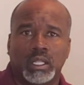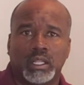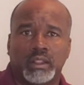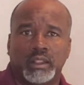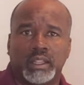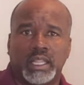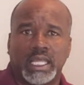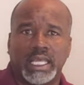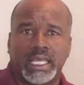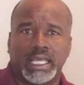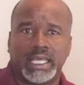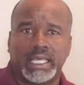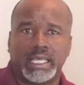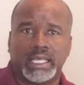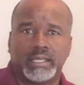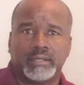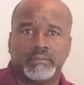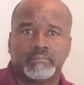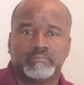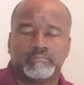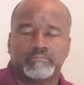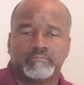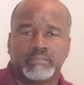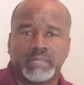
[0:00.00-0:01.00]

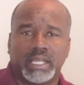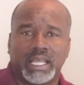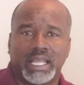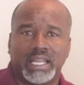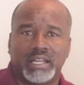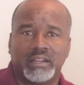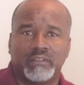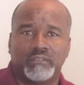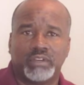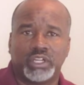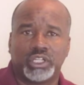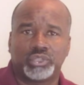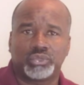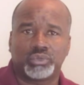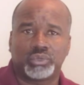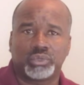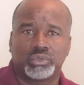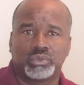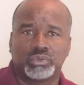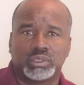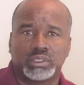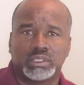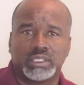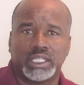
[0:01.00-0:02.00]
the
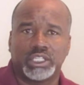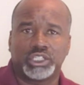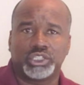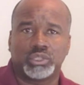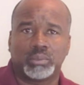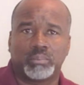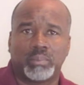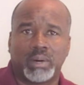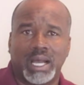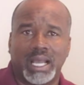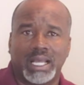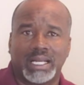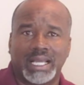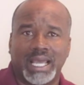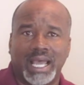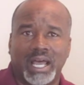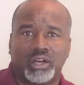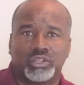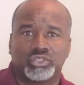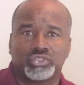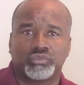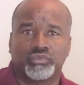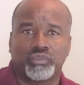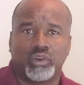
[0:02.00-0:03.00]
individuals that you're buying the
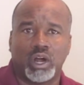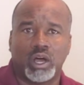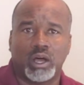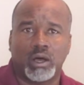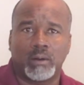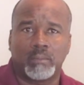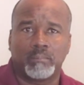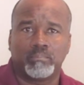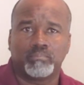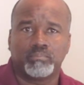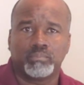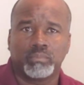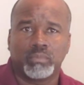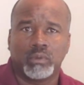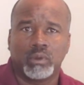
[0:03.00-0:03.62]
house from